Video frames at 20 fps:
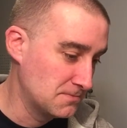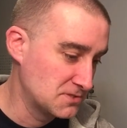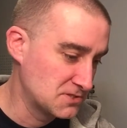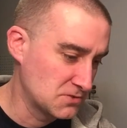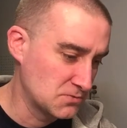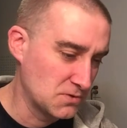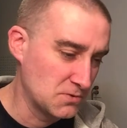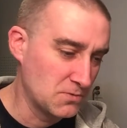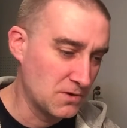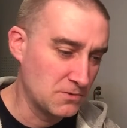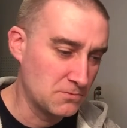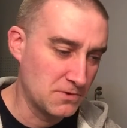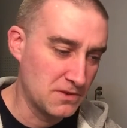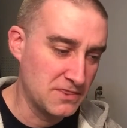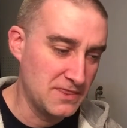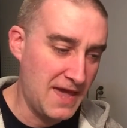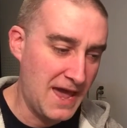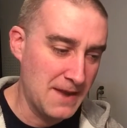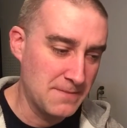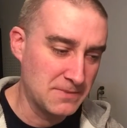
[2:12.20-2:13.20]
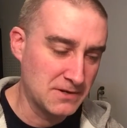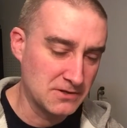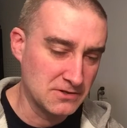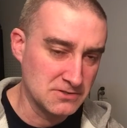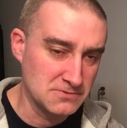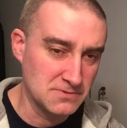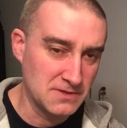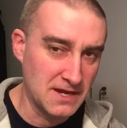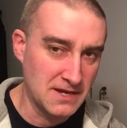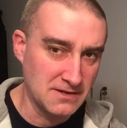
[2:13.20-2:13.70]
So we went with that
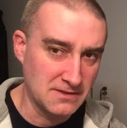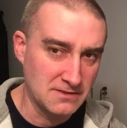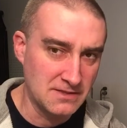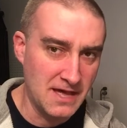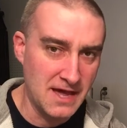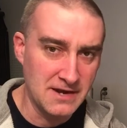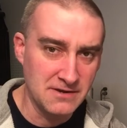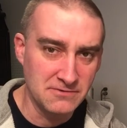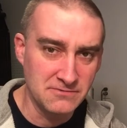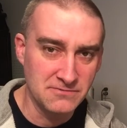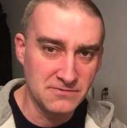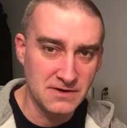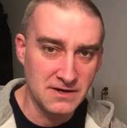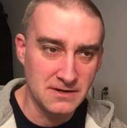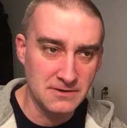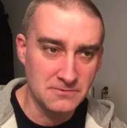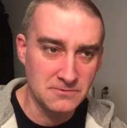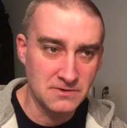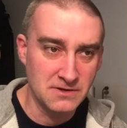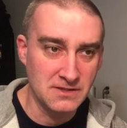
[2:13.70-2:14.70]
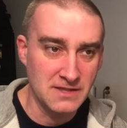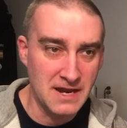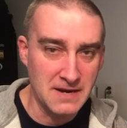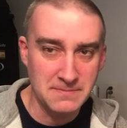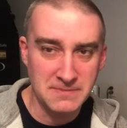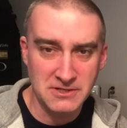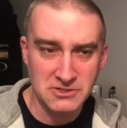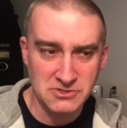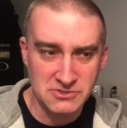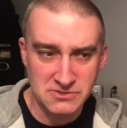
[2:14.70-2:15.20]
because we had a lot
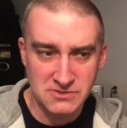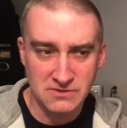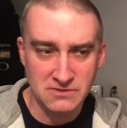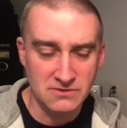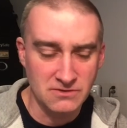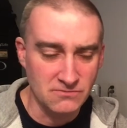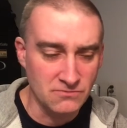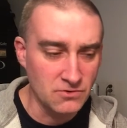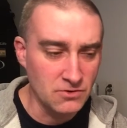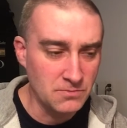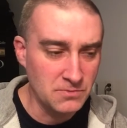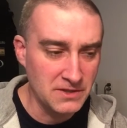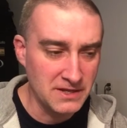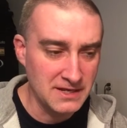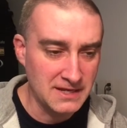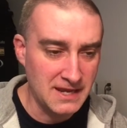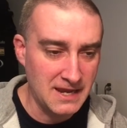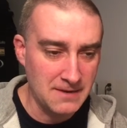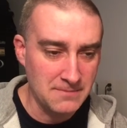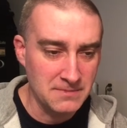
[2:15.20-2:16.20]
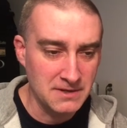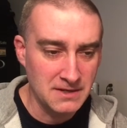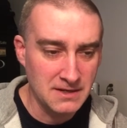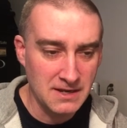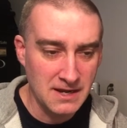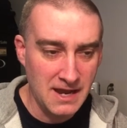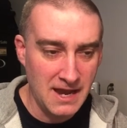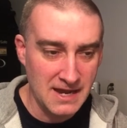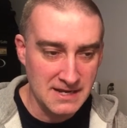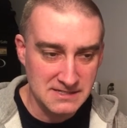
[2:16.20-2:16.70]
of pictures. The role playing game
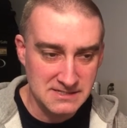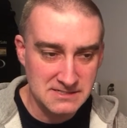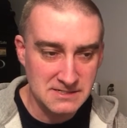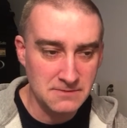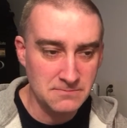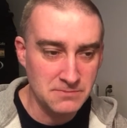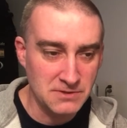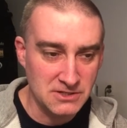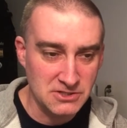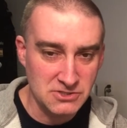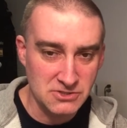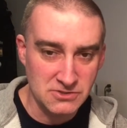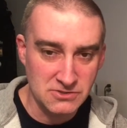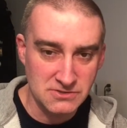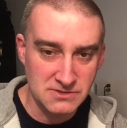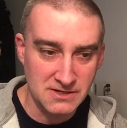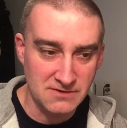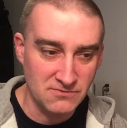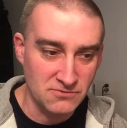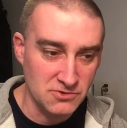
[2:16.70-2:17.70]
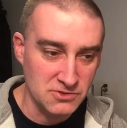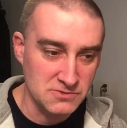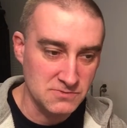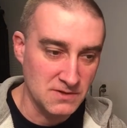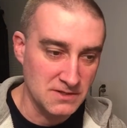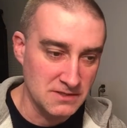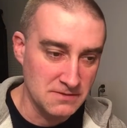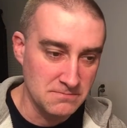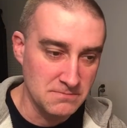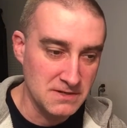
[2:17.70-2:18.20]
had some pictures, and of course
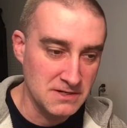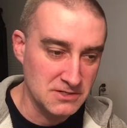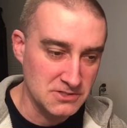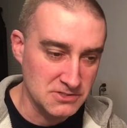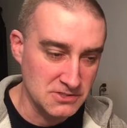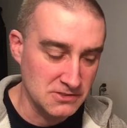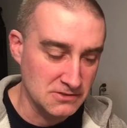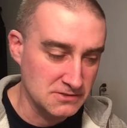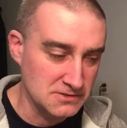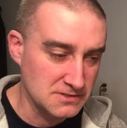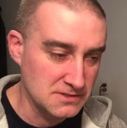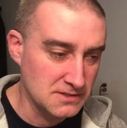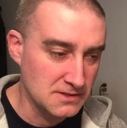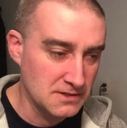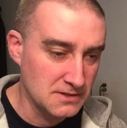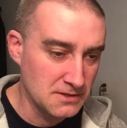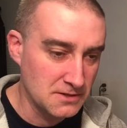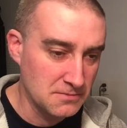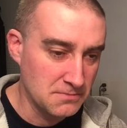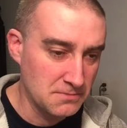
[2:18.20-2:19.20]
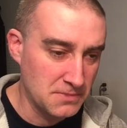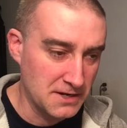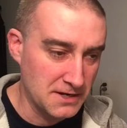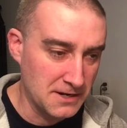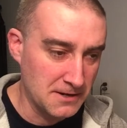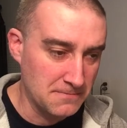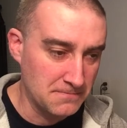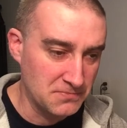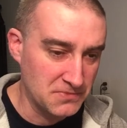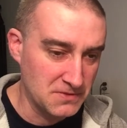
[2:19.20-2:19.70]
we had the miniatures. But
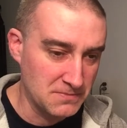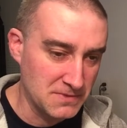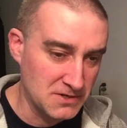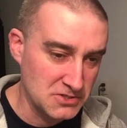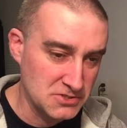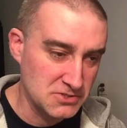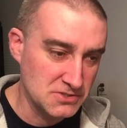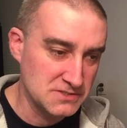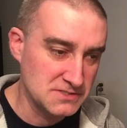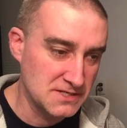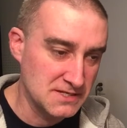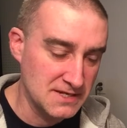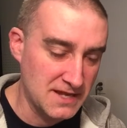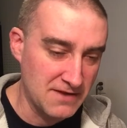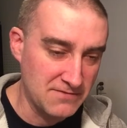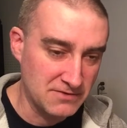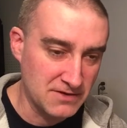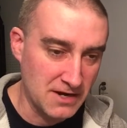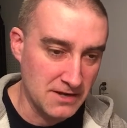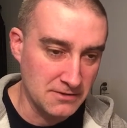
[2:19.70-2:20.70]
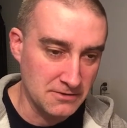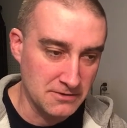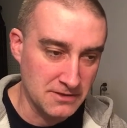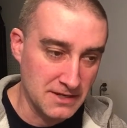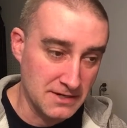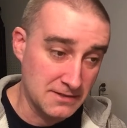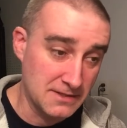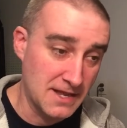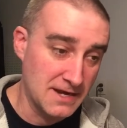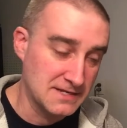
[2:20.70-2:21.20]
the miniatures didn't have color.
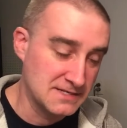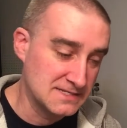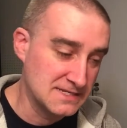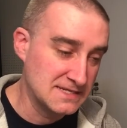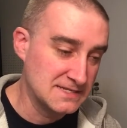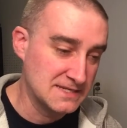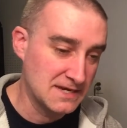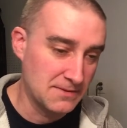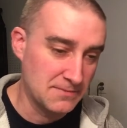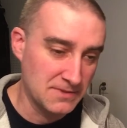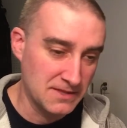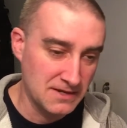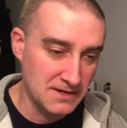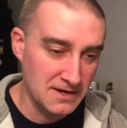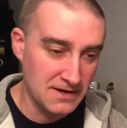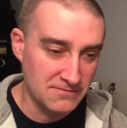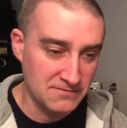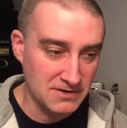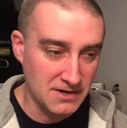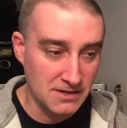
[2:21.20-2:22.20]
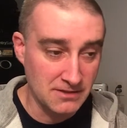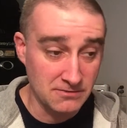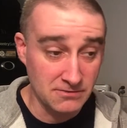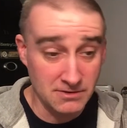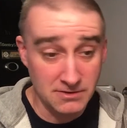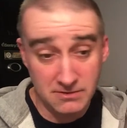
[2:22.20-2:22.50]
They had a lot of detail, but they didn't have color.